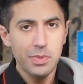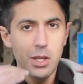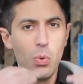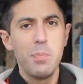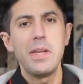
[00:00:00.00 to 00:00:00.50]

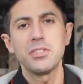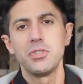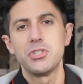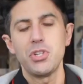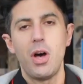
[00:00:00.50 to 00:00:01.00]
and we
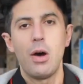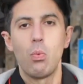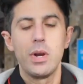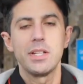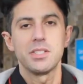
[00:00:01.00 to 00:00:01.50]
basically saw
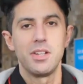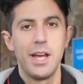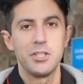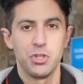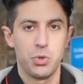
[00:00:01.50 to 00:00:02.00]
what it's
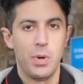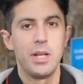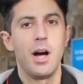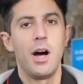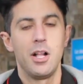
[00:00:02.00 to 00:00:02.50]
like to
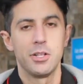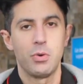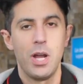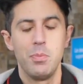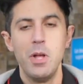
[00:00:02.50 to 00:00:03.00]
create a
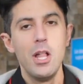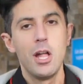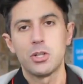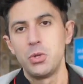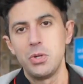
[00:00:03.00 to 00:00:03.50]
hologram,
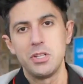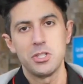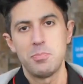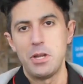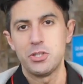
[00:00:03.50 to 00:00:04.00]
including the
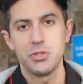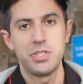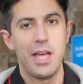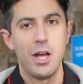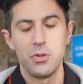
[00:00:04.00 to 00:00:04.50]
spatial
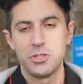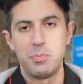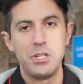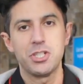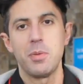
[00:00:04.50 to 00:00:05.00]
sounds,
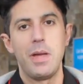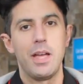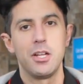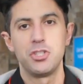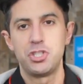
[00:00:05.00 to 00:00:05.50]
speech
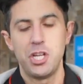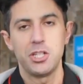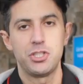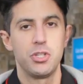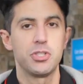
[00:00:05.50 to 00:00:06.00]
commands,
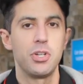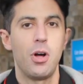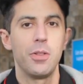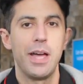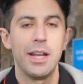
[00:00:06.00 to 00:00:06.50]
gestures, and
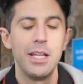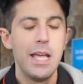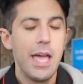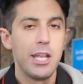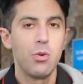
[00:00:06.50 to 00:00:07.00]
all that.
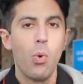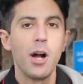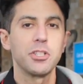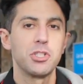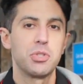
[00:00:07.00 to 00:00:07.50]
And they
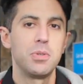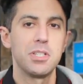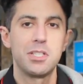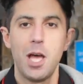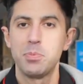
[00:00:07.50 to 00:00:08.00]
walked us through the
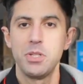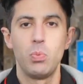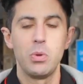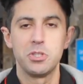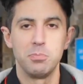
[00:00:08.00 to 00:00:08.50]
steps and
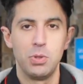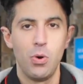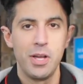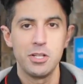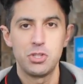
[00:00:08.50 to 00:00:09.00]
we would
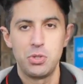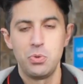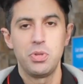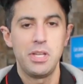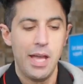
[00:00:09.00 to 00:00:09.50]
deploy it
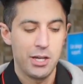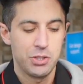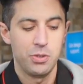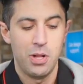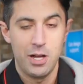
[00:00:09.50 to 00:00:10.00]
to the
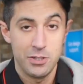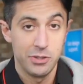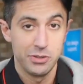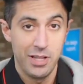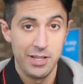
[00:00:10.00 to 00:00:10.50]
actual
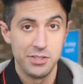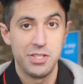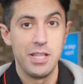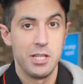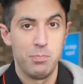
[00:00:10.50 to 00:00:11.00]
HoloLens
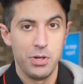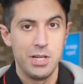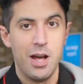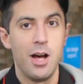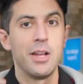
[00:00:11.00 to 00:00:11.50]
and then put it
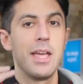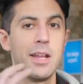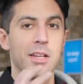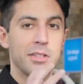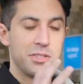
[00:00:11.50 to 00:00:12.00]
on
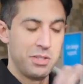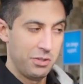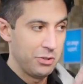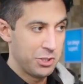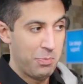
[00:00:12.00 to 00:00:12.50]
and ex
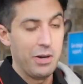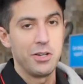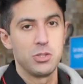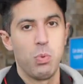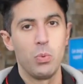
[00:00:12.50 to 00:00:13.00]

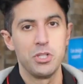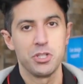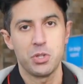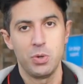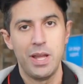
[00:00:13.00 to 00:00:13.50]
experience what we
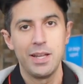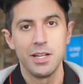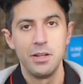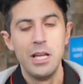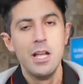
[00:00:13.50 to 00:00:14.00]
just
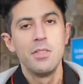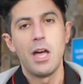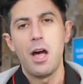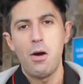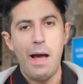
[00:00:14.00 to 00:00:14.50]
created.
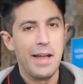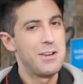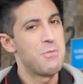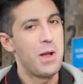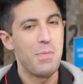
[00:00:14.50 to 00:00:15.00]
Now, I
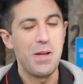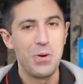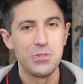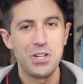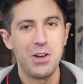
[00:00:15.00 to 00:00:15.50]
didn't write my
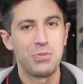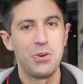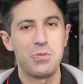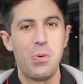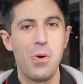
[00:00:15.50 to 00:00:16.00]
own software,
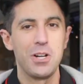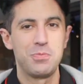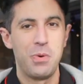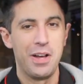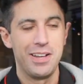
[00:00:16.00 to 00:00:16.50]
of course,
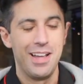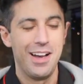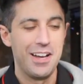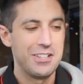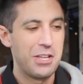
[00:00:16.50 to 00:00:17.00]
but
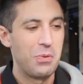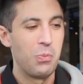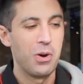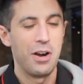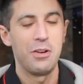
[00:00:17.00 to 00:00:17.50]
uh, there
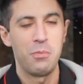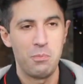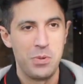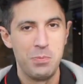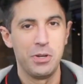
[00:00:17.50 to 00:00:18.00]
were
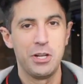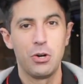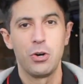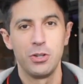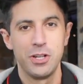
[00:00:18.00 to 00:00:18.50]
people here
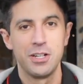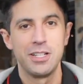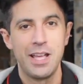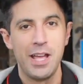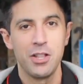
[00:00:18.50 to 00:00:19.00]
earlier in the
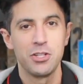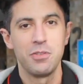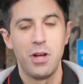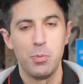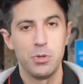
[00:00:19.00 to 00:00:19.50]
day, other
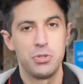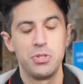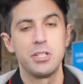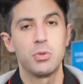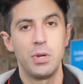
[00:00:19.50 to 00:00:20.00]
developers who
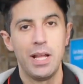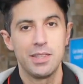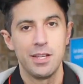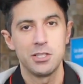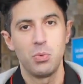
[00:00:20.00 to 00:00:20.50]
did create
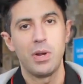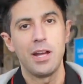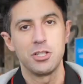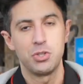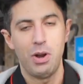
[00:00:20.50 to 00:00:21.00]
things and we
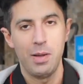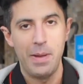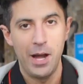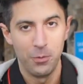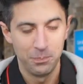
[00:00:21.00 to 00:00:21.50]
got to try them
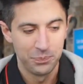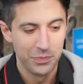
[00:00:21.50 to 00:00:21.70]
out.